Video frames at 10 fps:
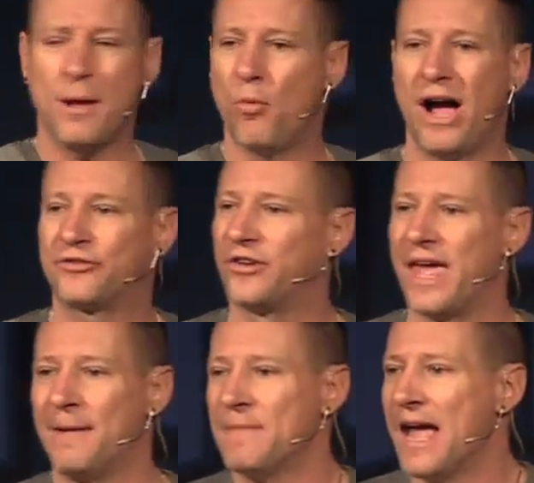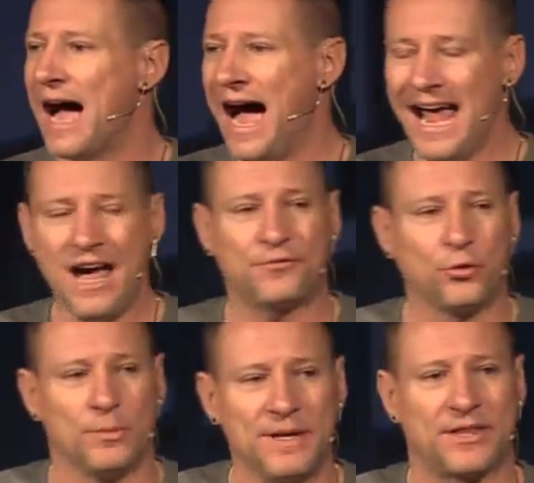I'm watching that, I have
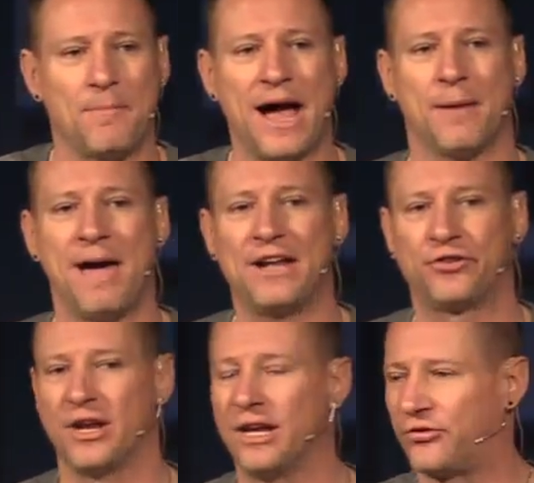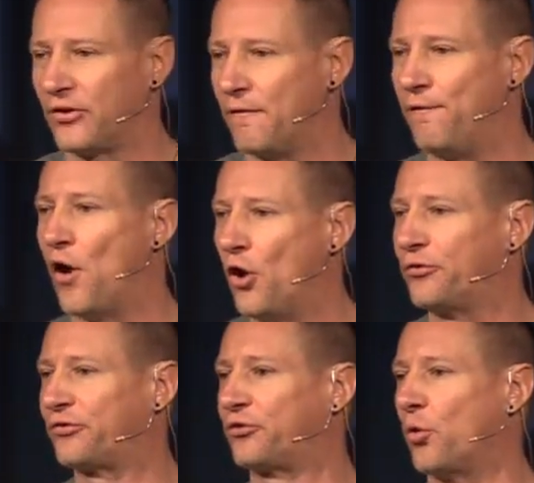to admit that my imagination falls
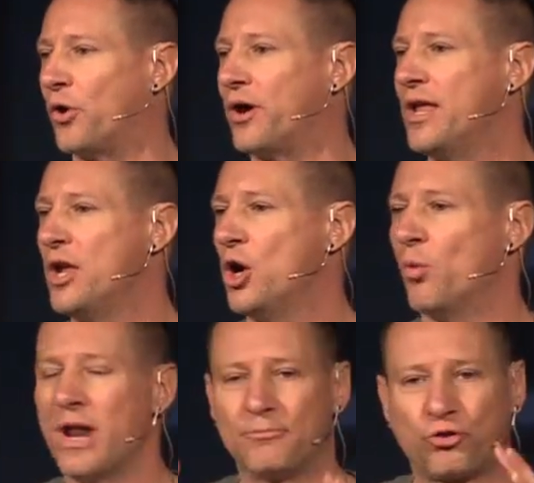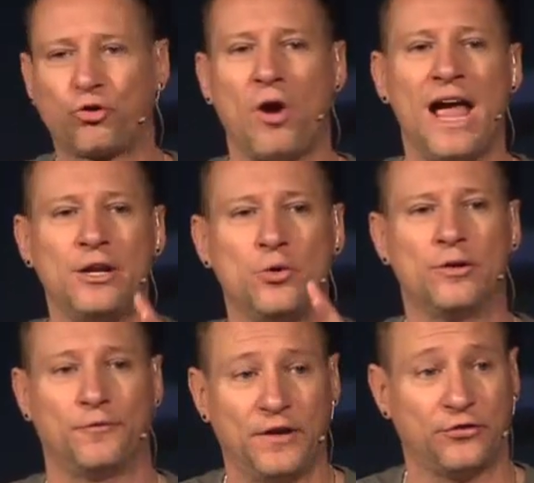short when I'm trying to
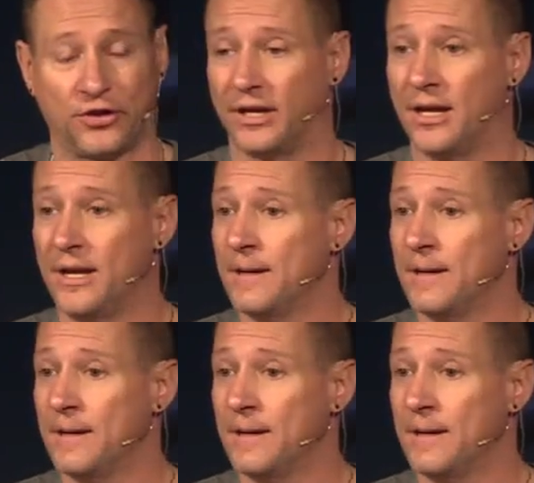envision